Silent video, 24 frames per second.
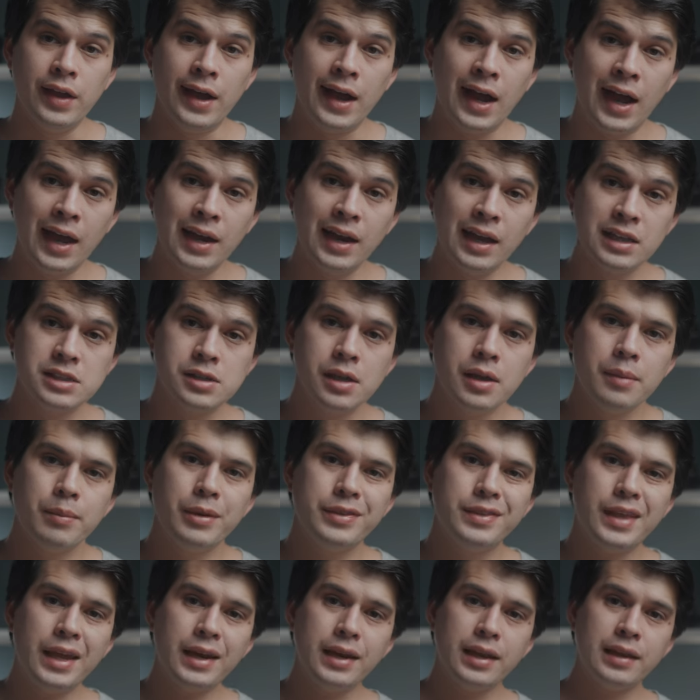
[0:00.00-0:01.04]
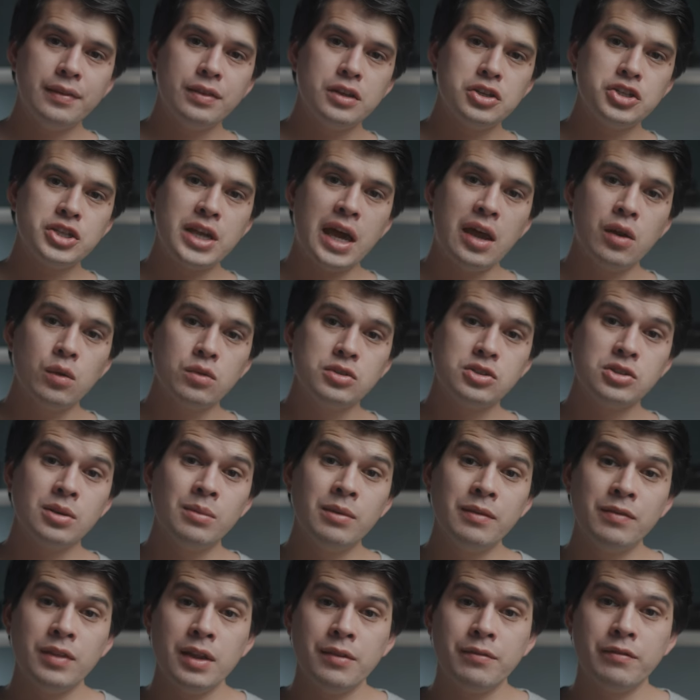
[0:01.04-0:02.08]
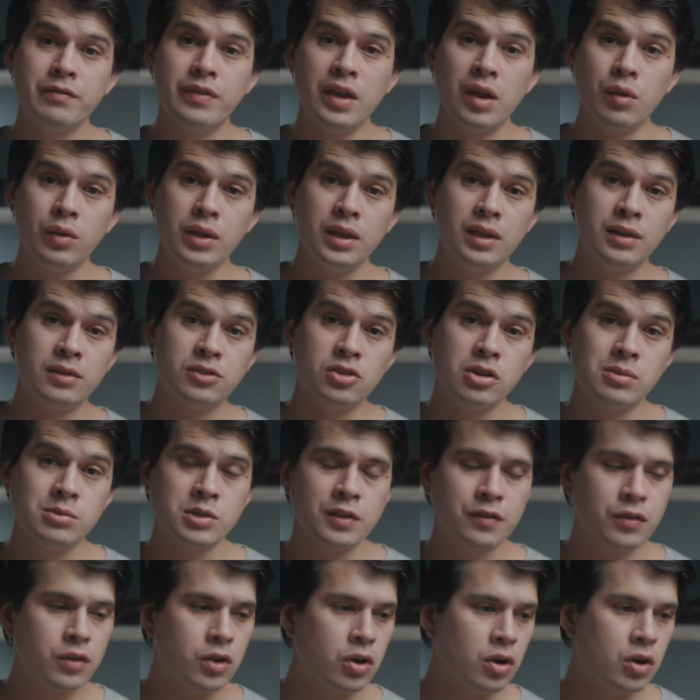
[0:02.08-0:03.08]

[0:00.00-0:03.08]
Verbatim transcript: highlights, but then in the shadows some of them vary in terms of